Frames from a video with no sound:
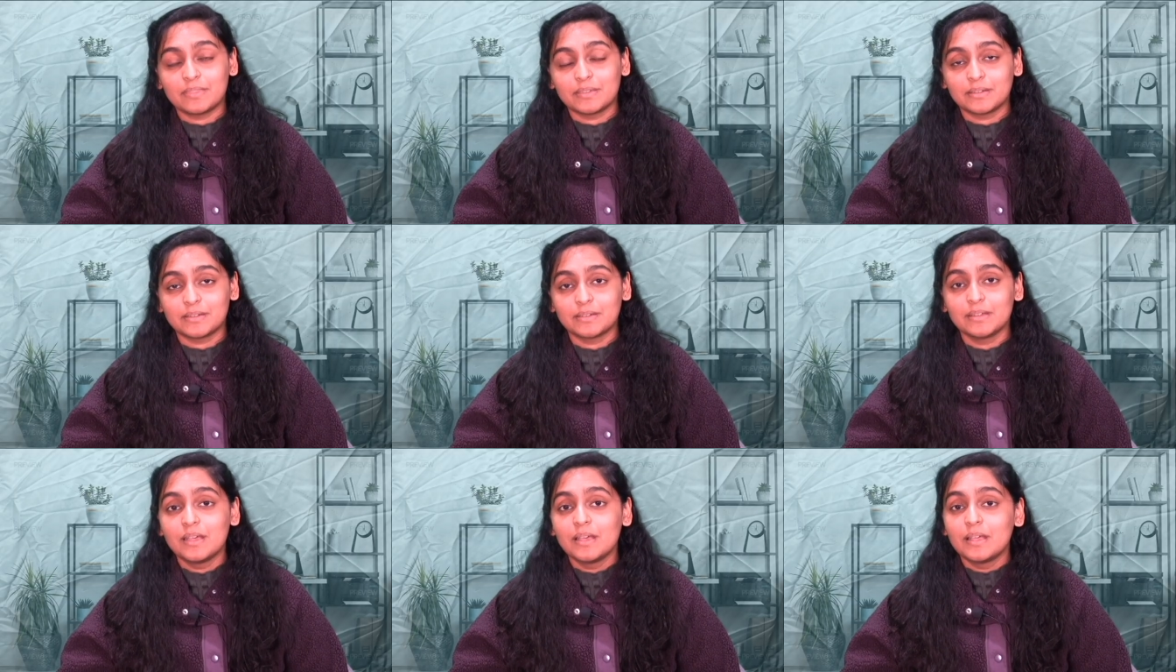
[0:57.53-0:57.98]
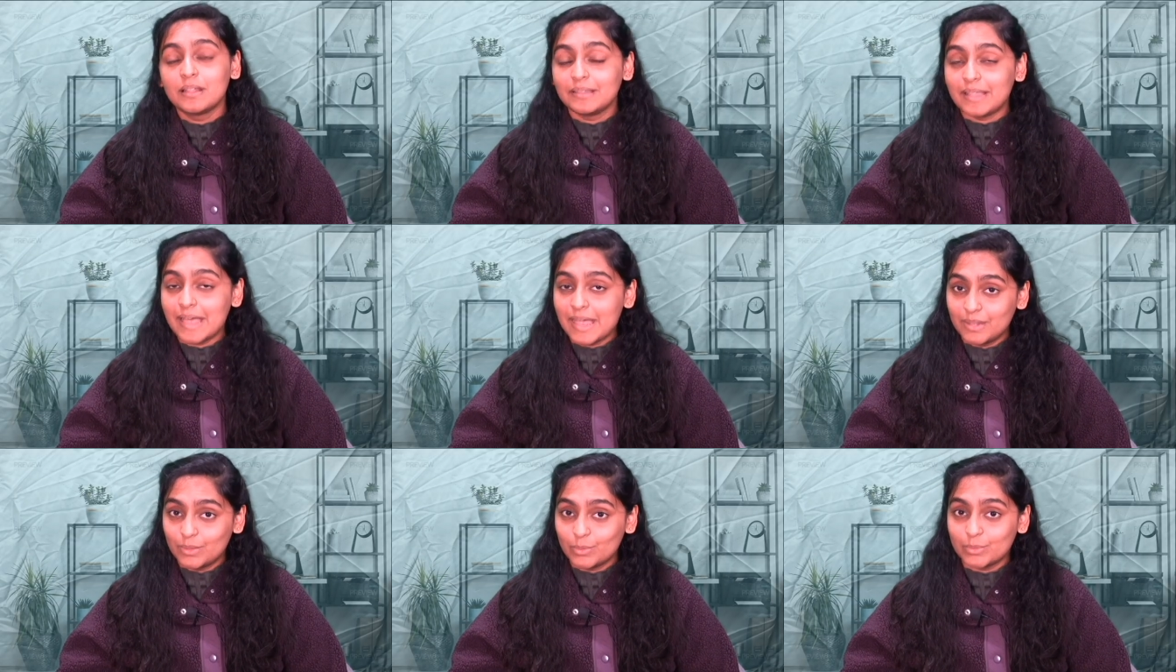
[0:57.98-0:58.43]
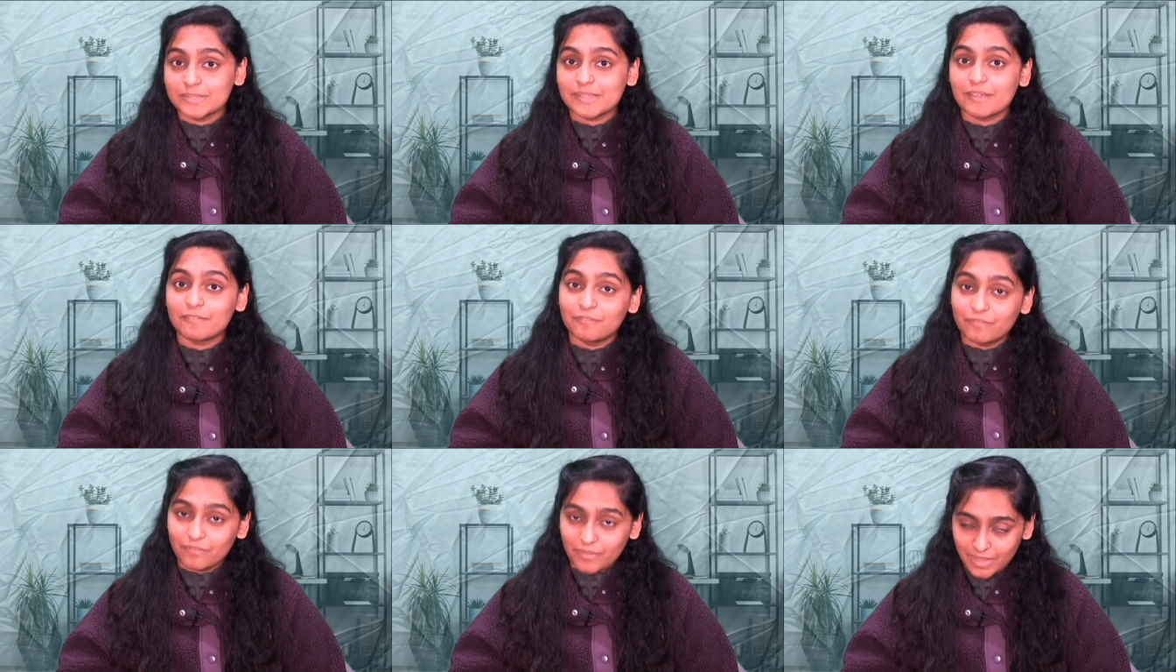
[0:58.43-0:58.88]
the landlords
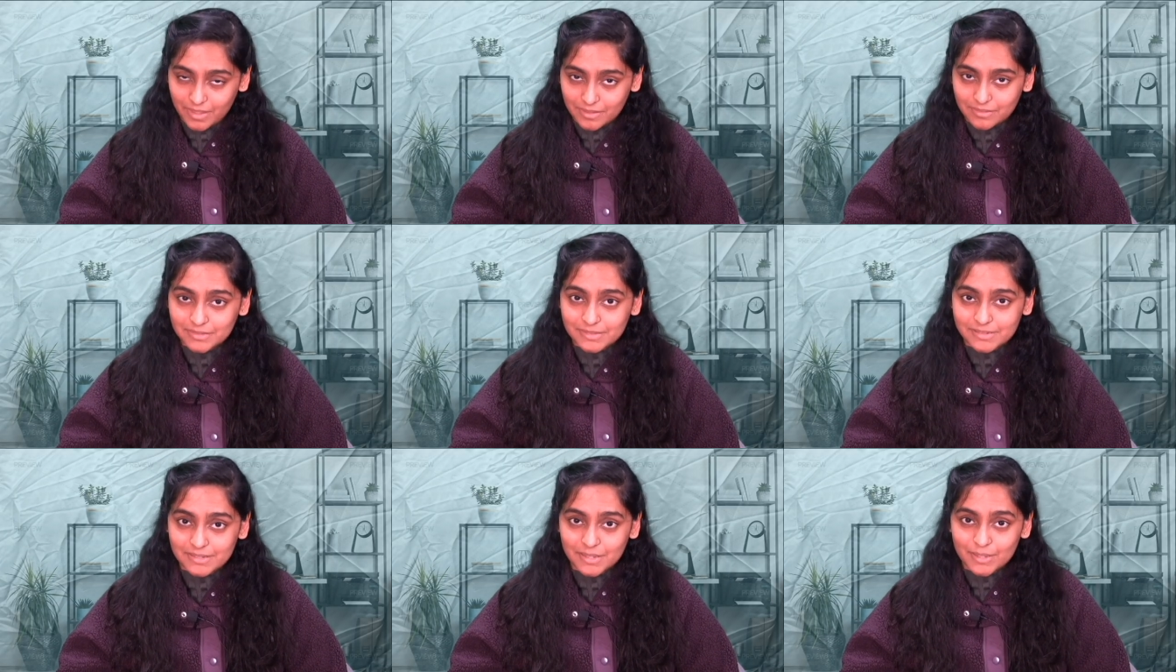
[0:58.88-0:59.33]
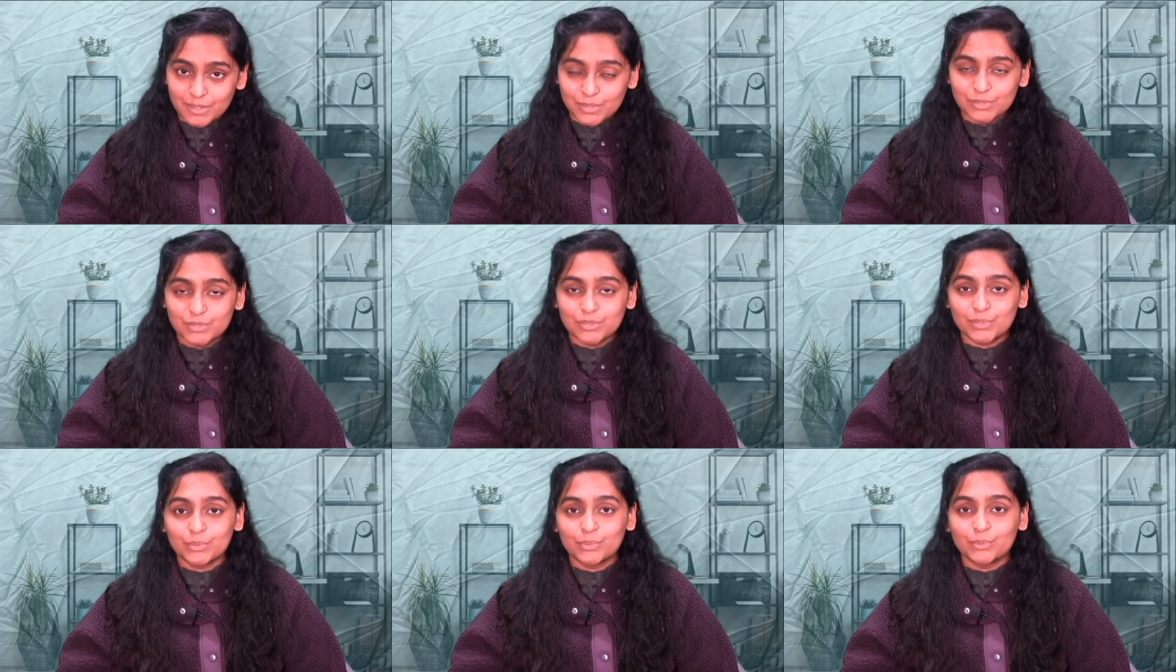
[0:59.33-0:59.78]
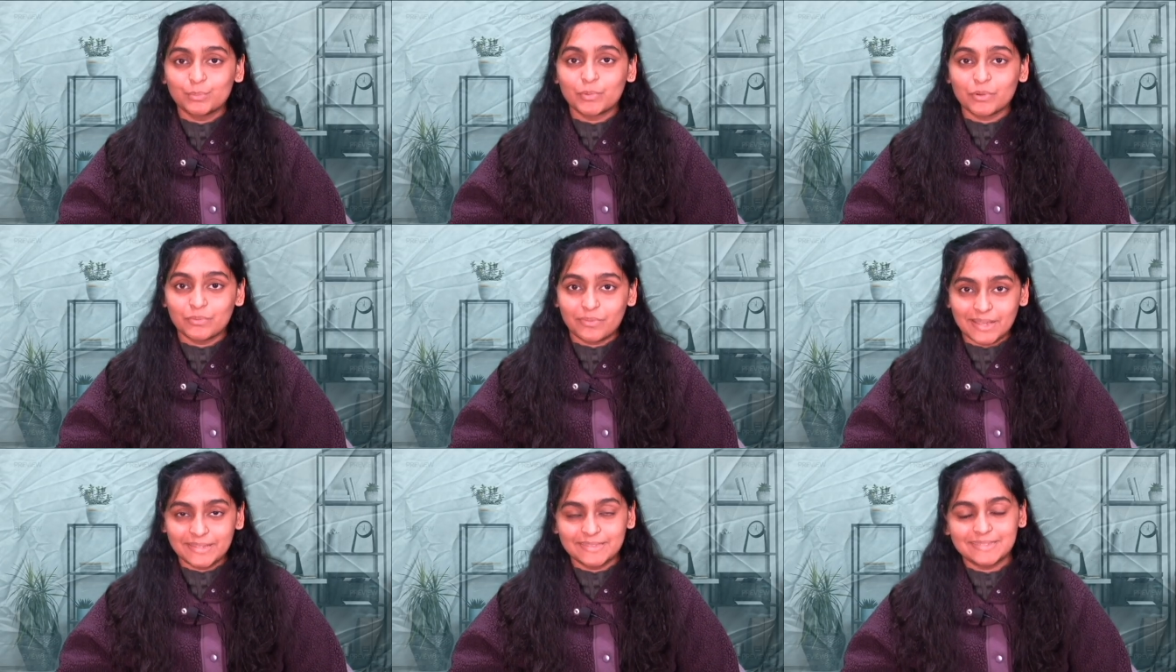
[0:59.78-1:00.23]
have failed to
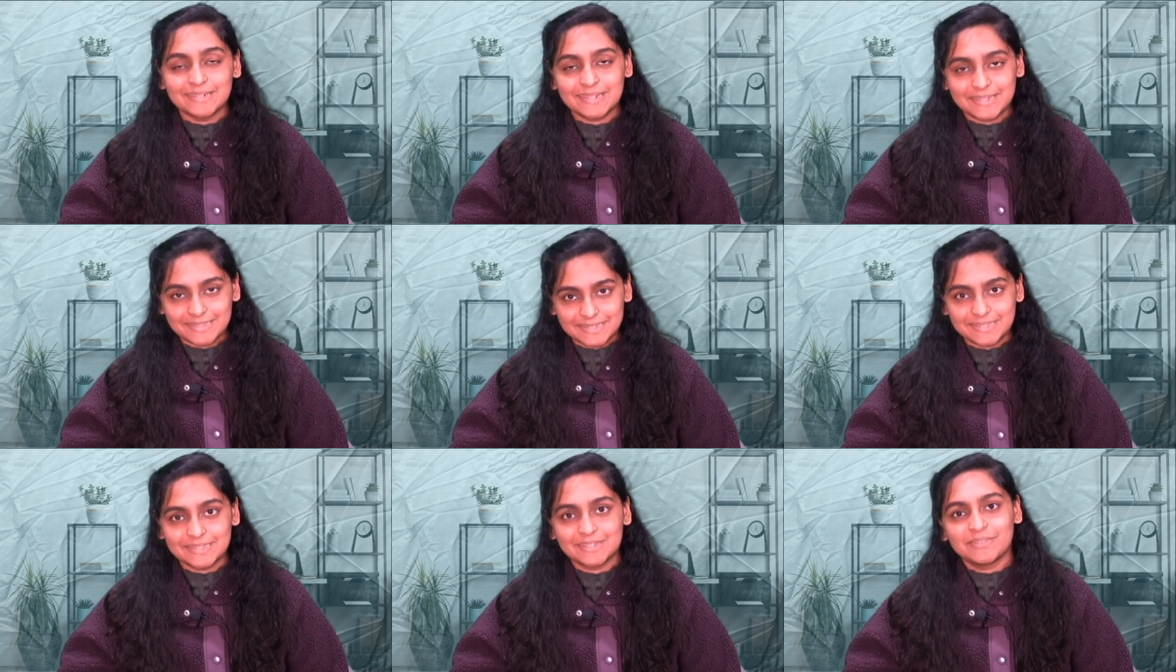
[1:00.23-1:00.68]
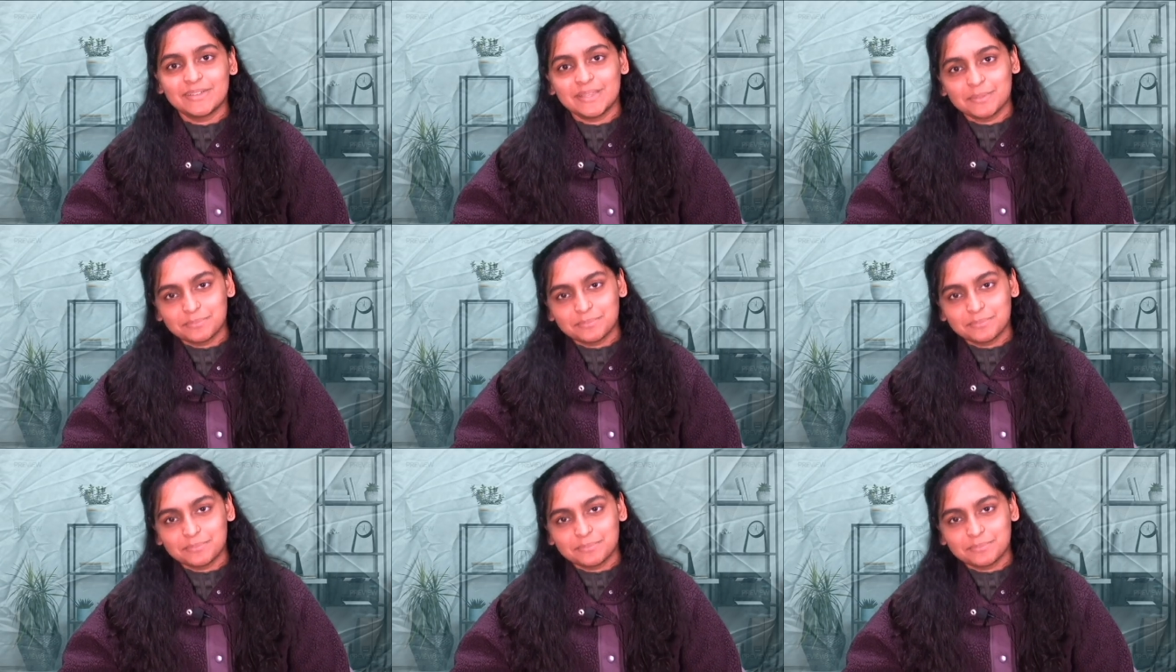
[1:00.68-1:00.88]
provide the necessary